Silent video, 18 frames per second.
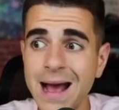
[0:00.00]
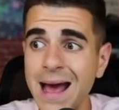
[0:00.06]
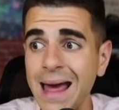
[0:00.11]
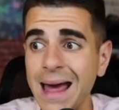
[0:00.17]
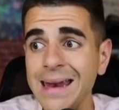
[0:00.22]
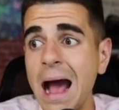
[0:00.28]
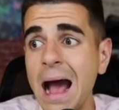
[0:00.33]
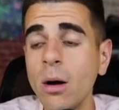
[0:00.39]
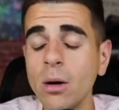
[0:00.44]

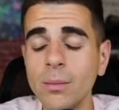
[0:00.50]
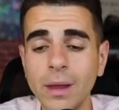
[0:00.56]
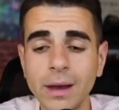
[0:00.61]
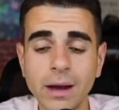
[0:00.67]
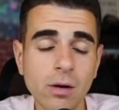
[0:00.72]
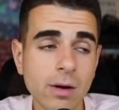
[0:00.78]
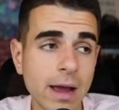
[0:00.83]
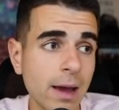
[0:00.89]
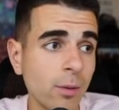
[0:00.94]
And now I'm
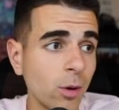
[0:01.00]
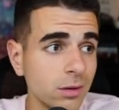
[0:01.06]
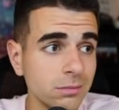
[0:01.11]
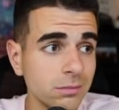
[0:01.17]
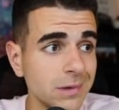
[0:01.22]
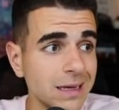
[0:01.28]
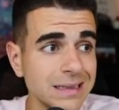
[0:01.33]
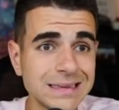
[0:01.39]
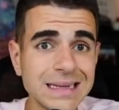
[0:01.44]
like, okay, well,
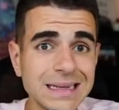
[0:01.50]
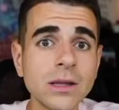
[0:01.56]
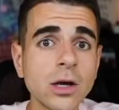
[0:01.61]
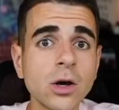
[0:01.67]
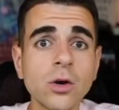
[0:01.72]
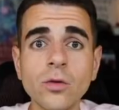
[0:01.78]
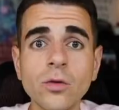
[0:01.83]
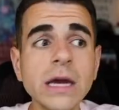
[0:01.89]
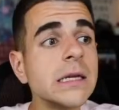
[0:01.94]
it's not the
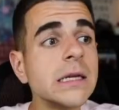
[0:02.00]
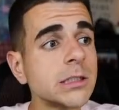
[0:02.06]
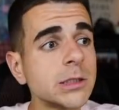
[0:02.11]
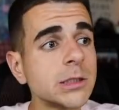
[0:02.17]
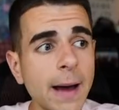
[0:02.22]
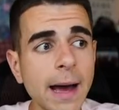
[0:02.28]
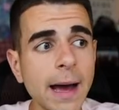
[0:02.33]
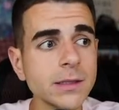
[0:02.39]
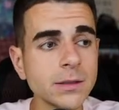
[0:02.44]
greatest
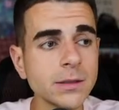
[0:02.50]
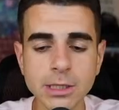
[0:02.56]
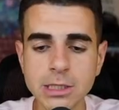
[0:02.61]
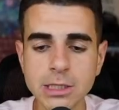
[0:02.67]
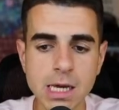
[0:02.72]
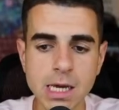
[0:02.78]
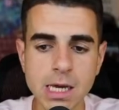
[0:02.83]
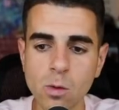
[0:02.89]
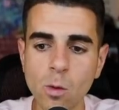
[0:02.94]
spot to be
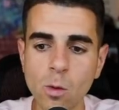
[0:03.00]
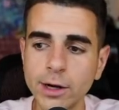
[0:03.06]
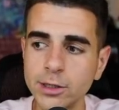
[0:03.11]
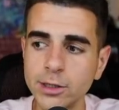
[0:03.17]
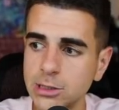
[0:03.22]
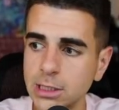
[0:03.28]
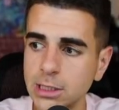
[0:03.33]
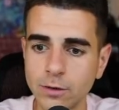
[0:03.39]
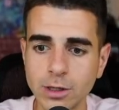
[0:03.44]
taking wide
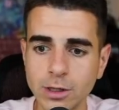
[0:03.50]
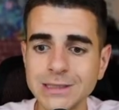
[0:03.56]
receiver.